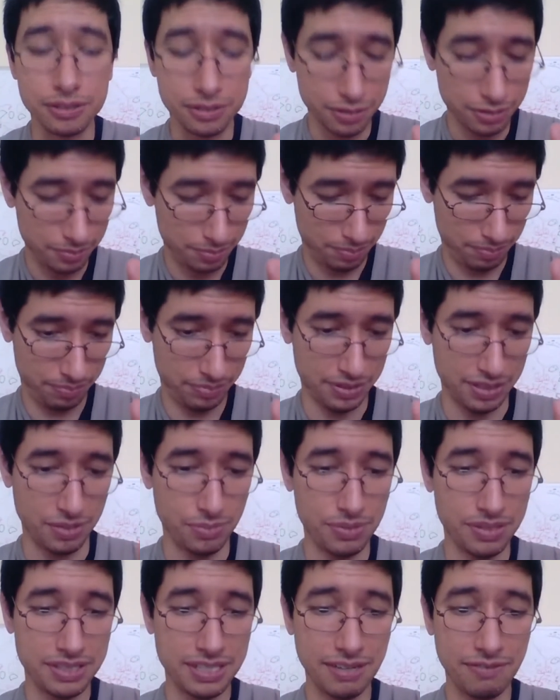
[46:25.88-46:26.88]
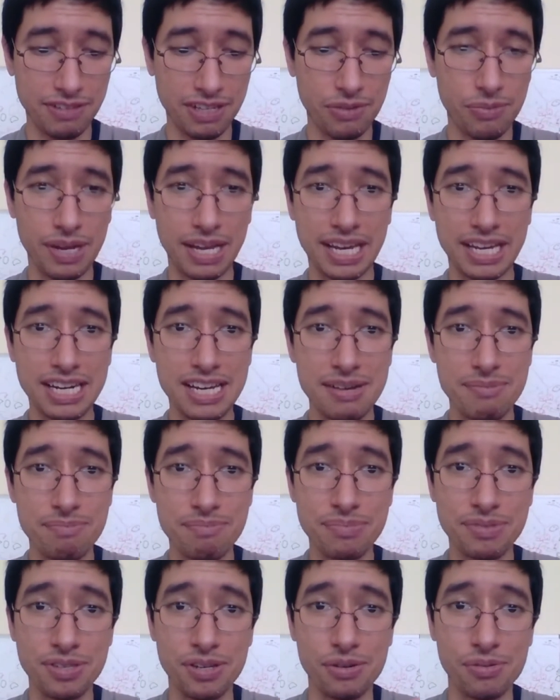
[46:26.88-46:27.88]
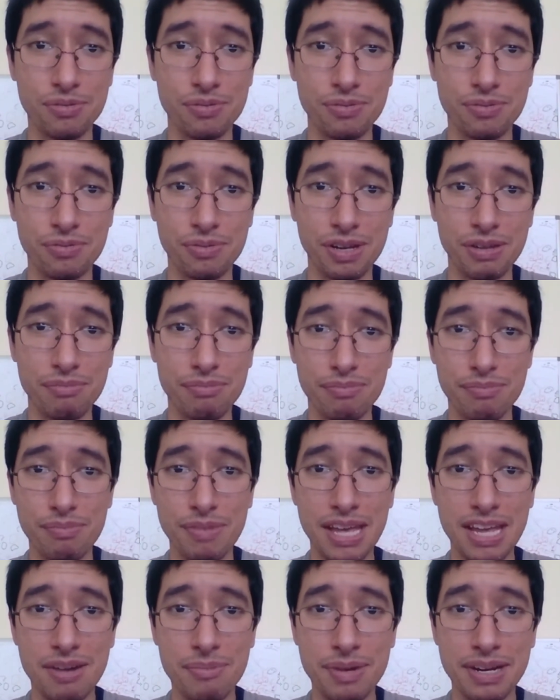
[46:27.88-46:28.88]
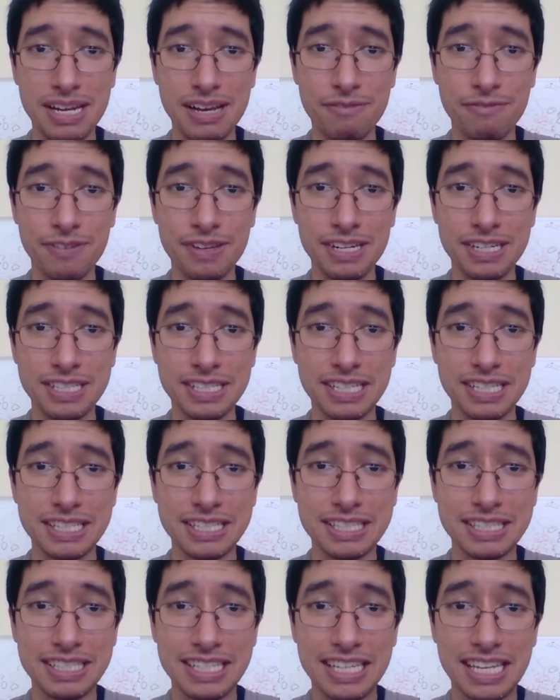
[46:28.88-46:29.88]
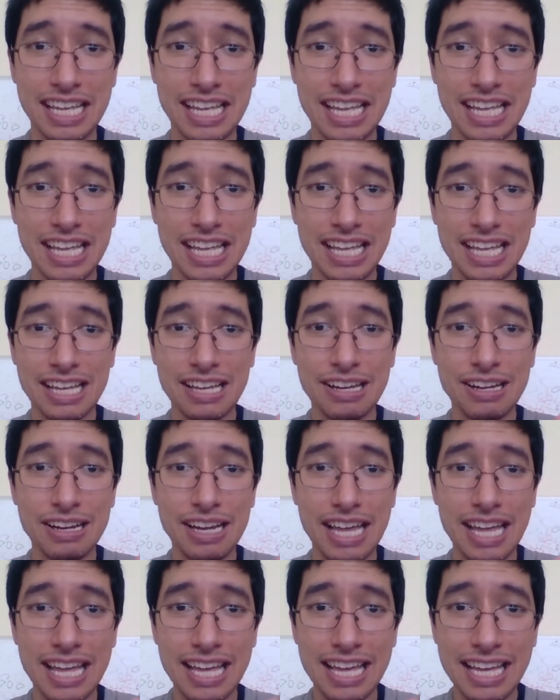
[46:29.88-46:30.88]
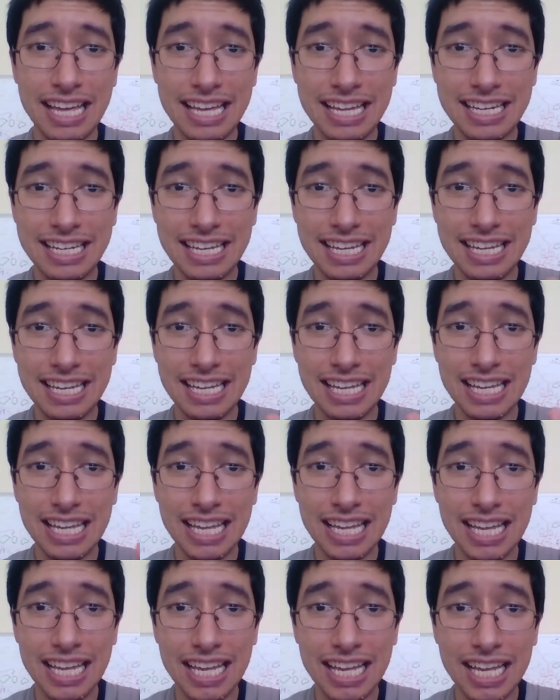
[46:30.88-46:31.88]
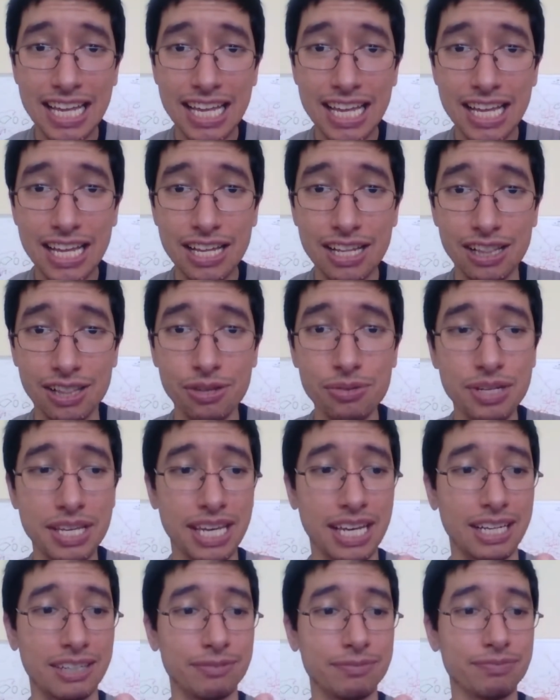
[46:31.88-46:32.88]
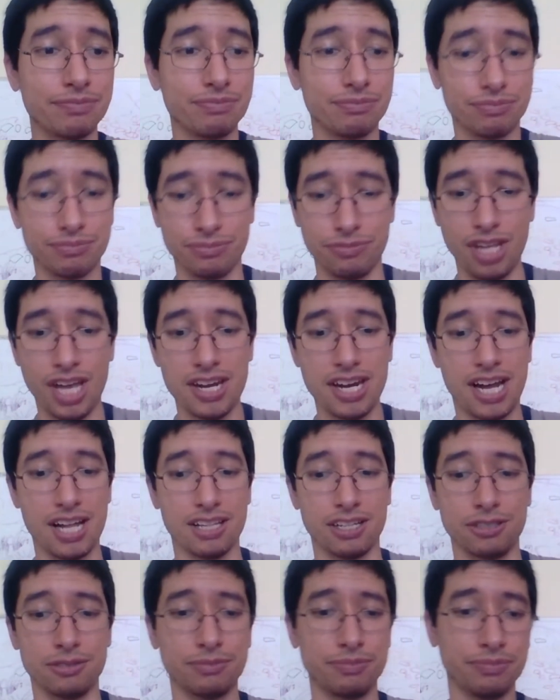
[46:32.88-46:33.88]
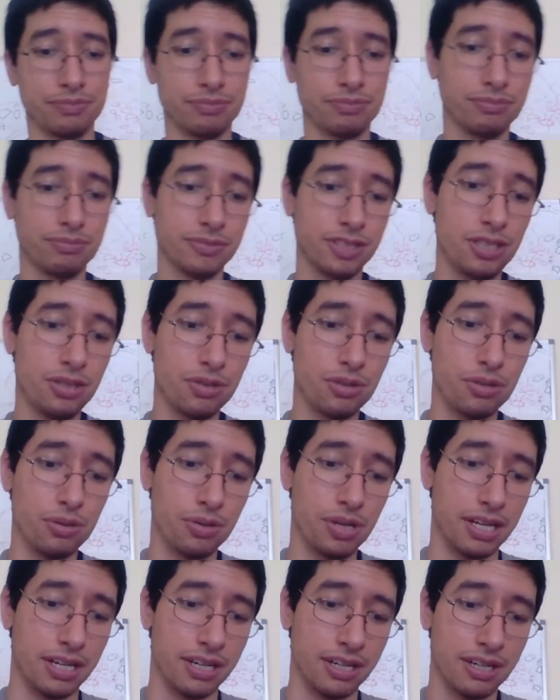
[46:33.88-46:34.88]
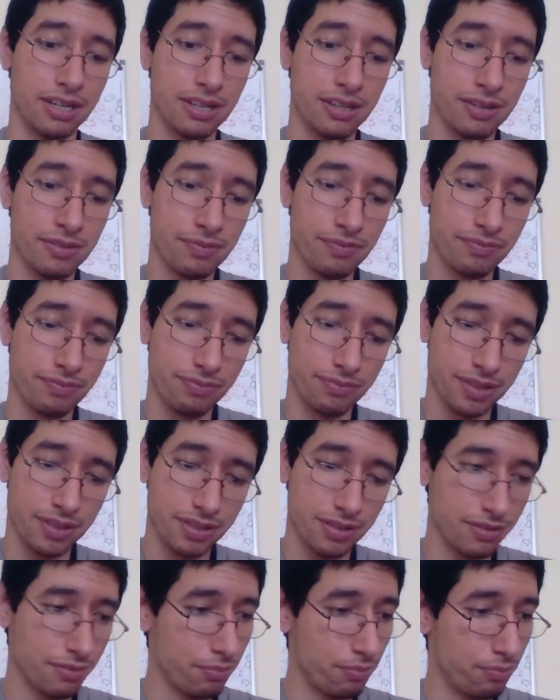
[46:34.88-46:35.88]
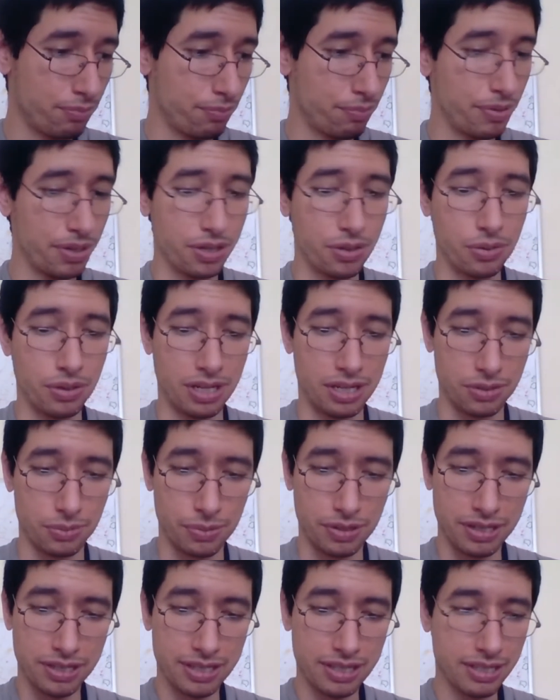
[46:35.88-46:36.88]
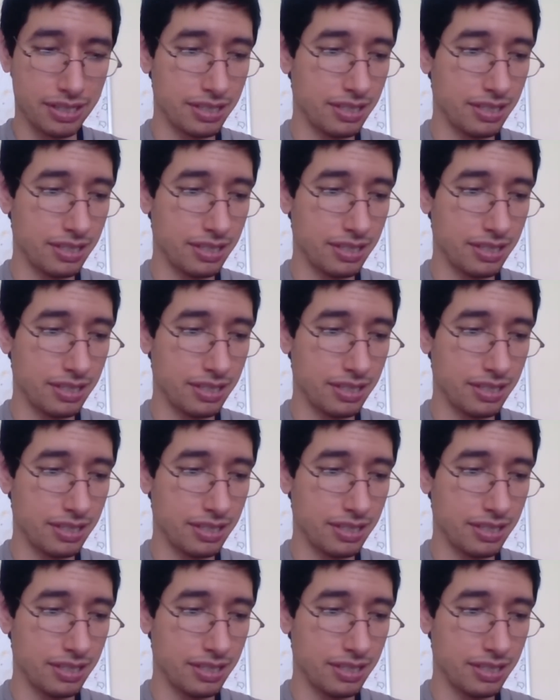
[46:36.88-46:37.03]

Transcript: Ooh, someone's definitely waking up, so we may or may not finish this. And Lugia. Not hollow. Still a cool card. Pretty cool artwork.